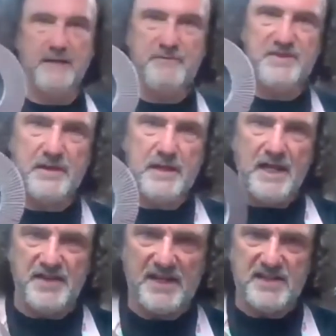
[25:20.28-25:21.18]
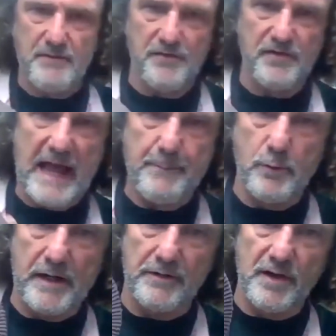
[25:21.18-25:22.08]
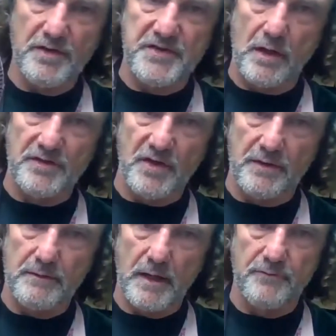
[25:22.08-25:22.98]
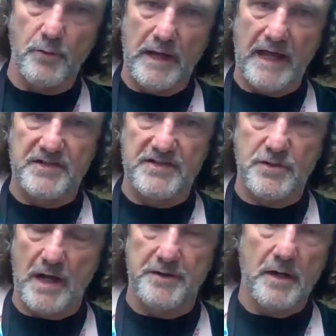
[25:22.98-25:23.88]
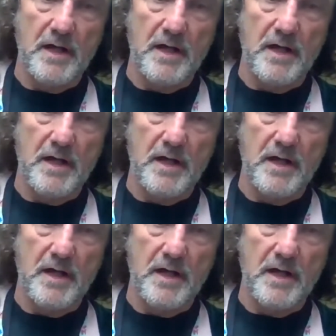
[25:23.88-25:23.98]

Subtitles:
have is actually have a flap wheel that also goes on a 4.5-inch grinder.